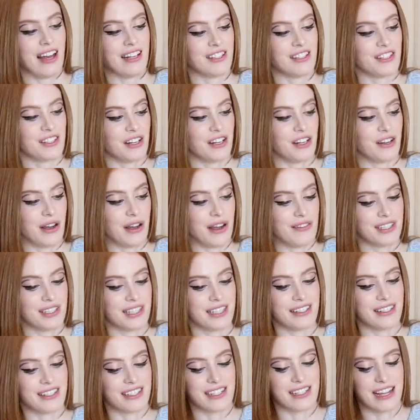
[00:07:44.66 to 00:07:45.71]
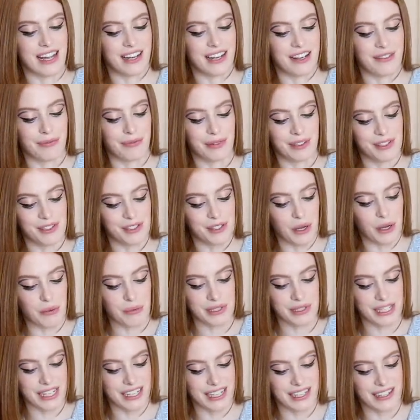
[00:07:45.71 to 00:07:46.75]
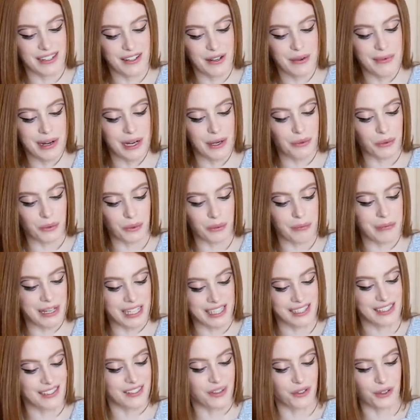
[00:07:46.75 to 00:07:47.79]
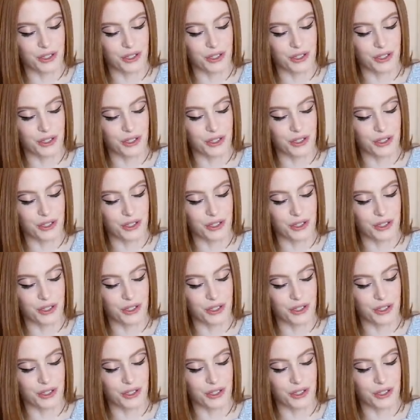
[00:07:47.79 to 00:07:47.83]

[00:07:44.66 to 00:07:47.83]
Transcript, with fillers: And so ever since then, I've been so particular about all the bits